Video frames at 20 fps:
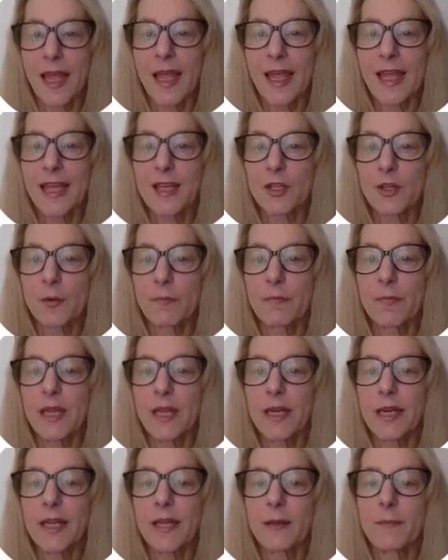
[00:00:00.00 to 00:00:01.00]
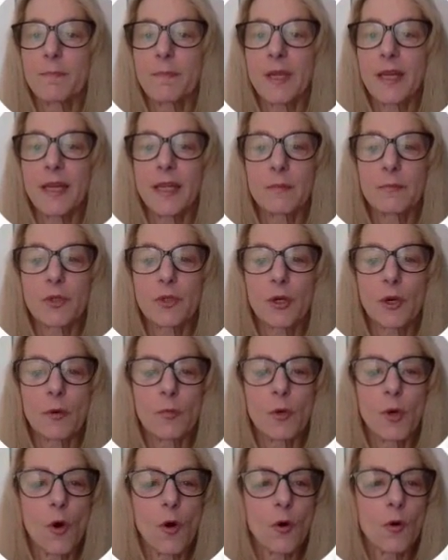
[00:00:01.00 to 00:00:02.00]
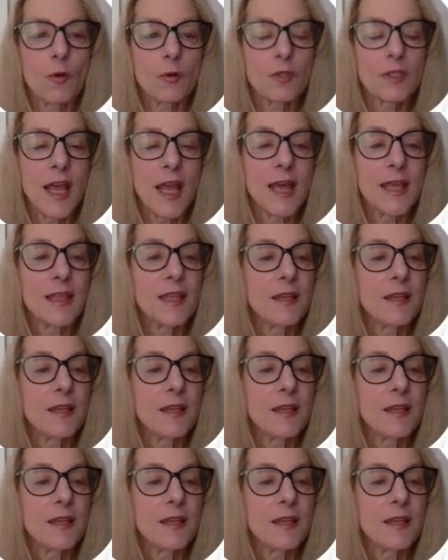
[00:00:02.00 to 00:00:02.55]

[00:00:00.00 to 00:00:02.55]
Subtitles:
intermediate, medium-term goals, the